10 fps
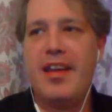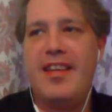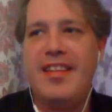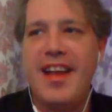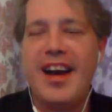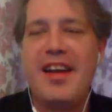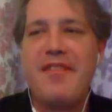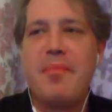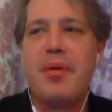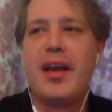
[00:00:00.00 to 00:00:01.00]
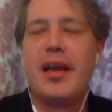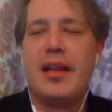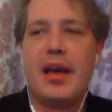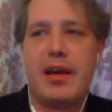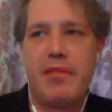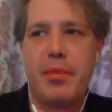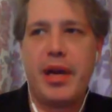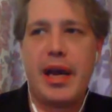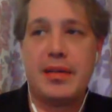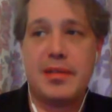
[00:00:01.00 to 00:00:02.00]
not everybody
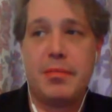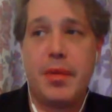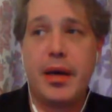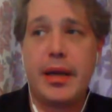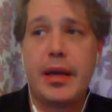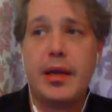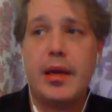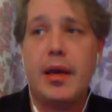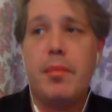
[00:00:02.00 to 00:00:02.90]
has the money,